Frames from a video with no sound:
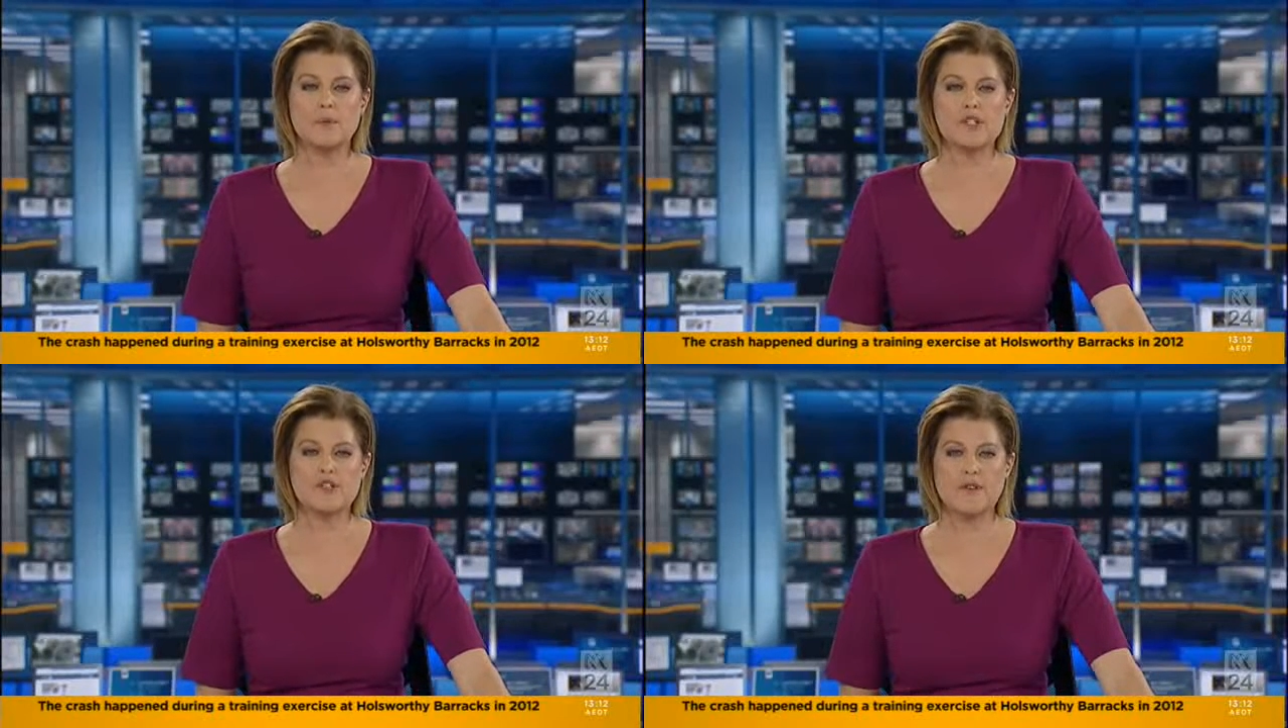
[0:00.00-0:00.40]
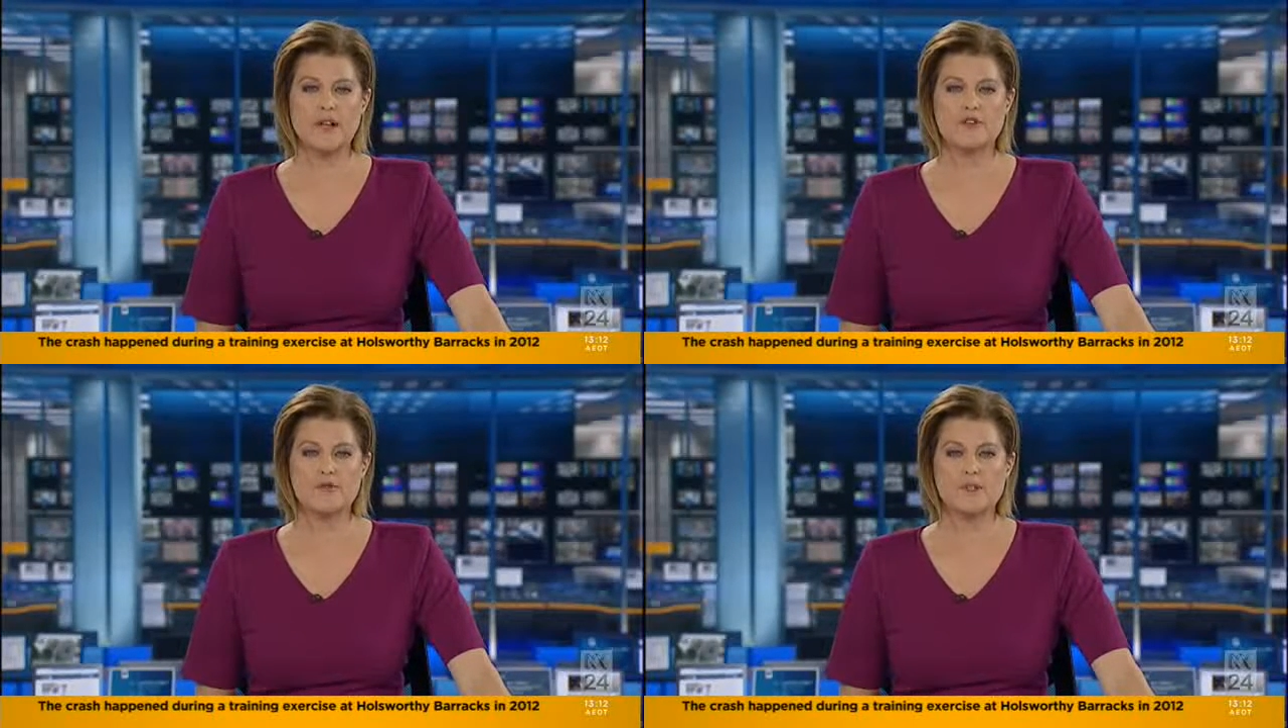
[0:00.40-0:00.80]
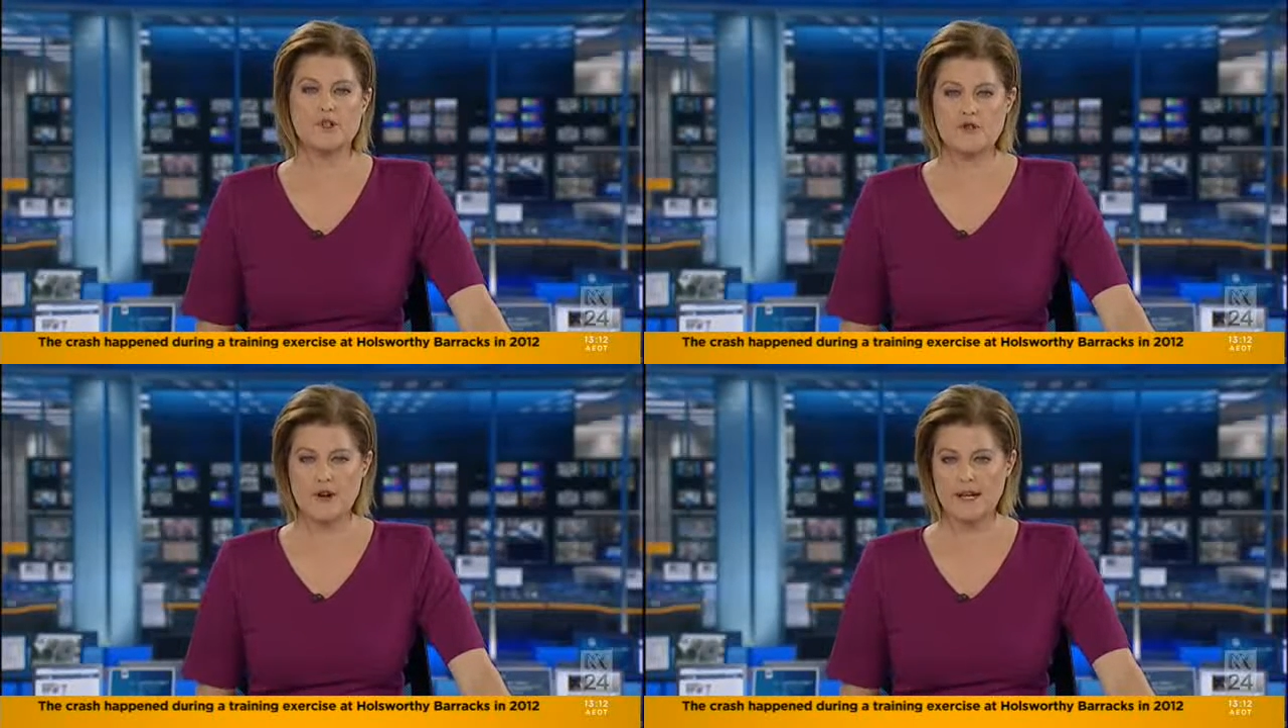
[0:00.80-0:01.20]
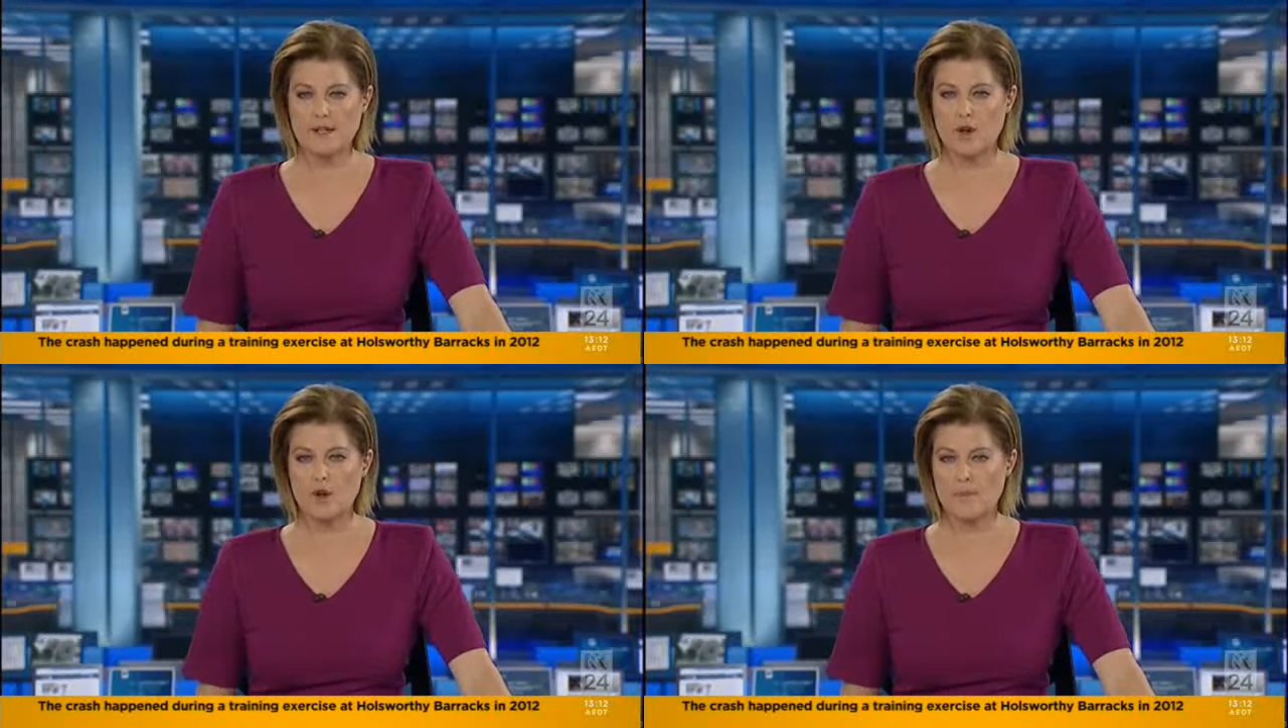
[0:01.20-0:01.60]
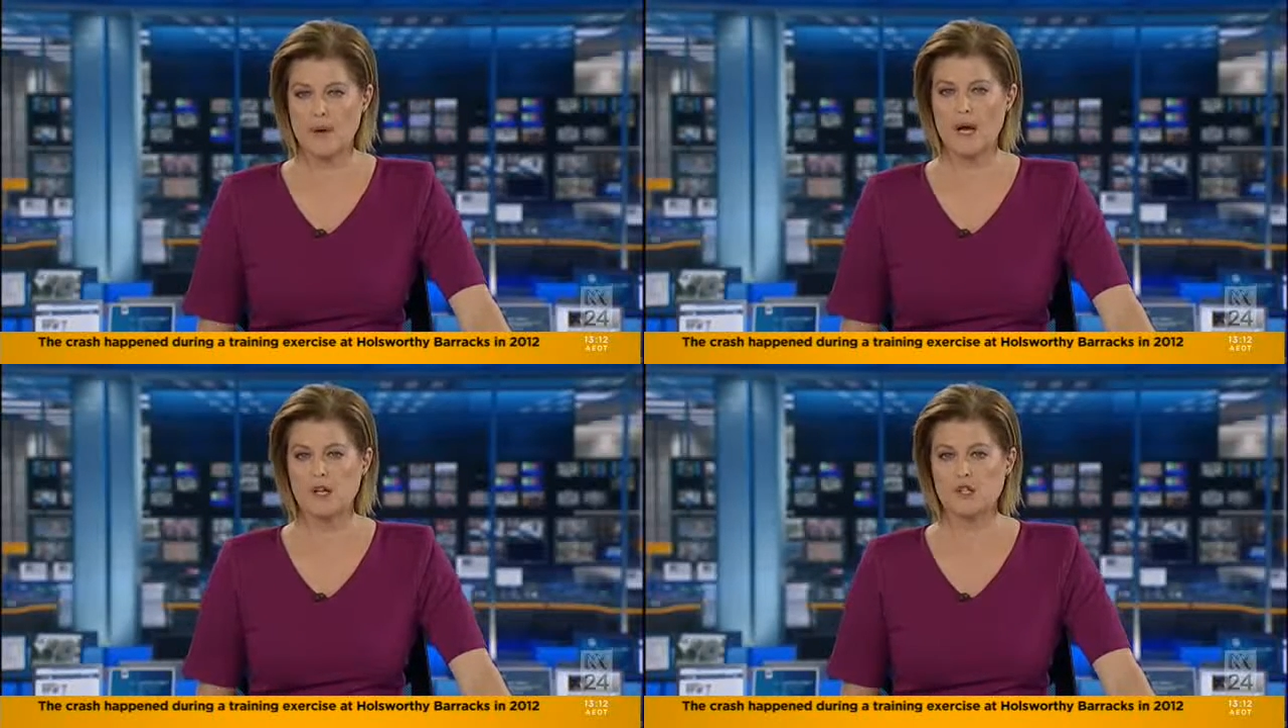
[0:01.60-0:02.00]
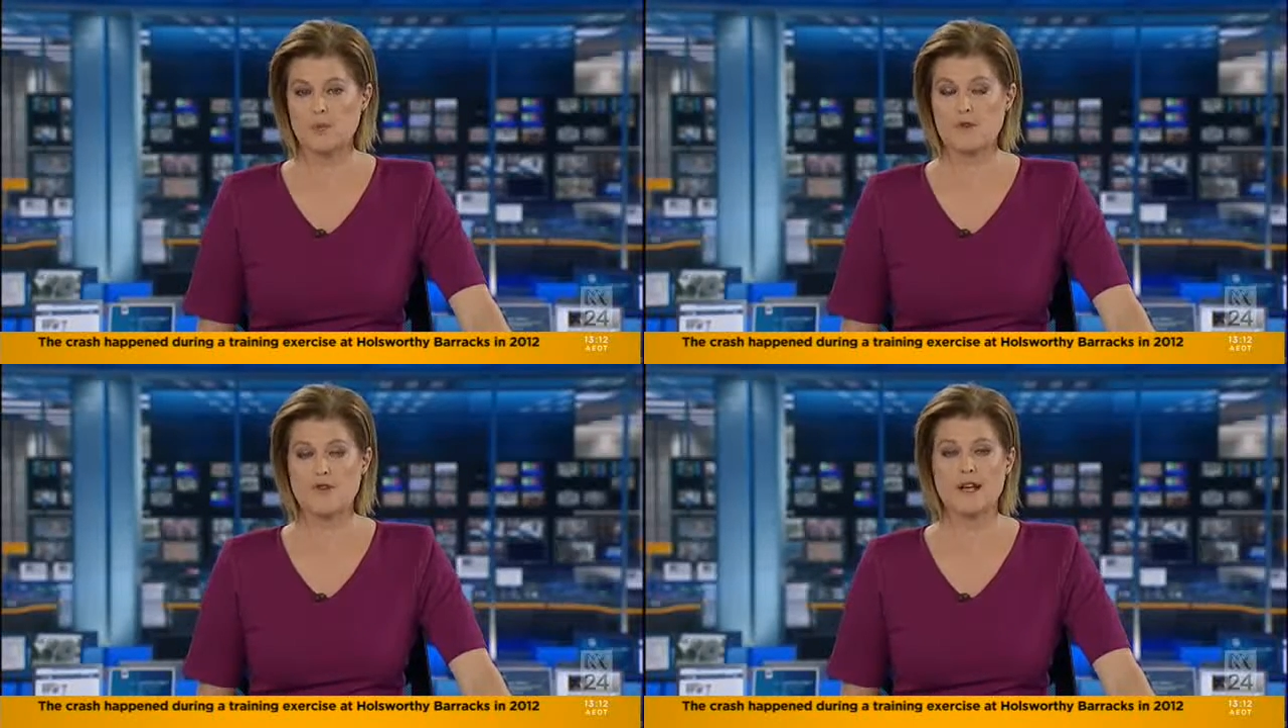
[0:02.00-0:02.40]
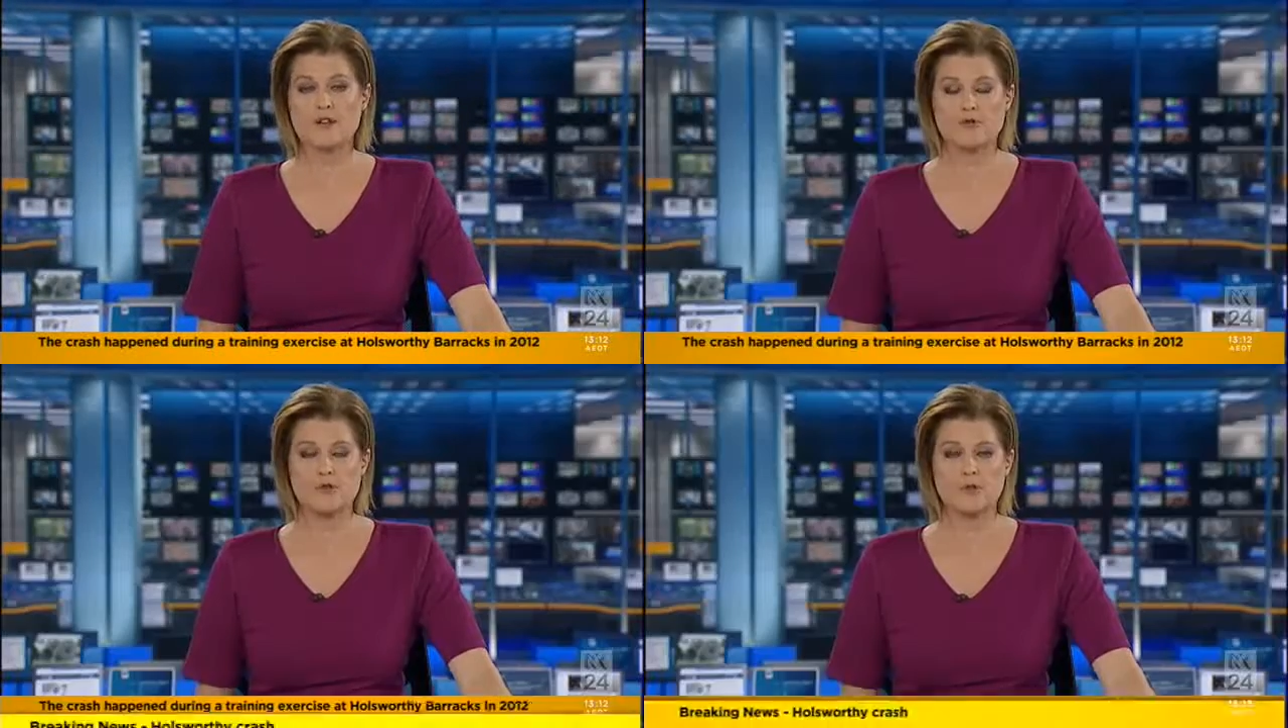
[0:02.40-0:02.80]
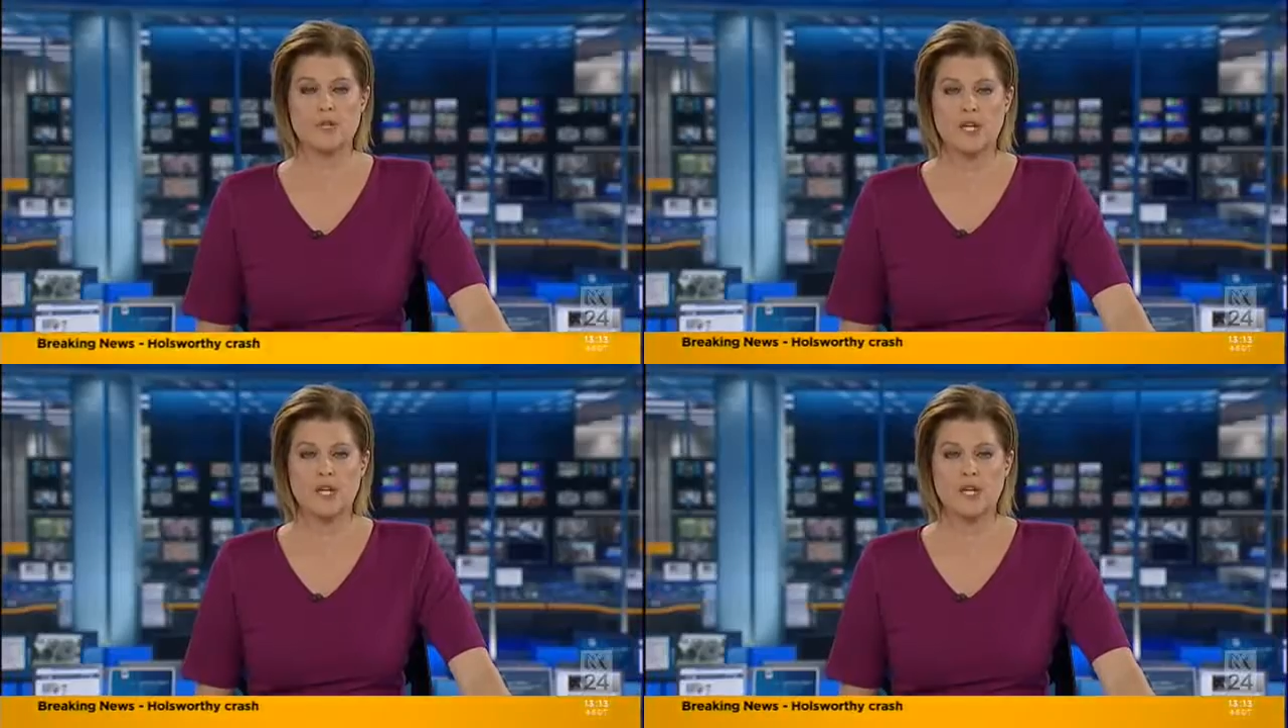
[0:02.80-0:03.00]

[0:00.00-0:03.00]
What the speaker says: which fell from a crane on a barge at Barangaroo.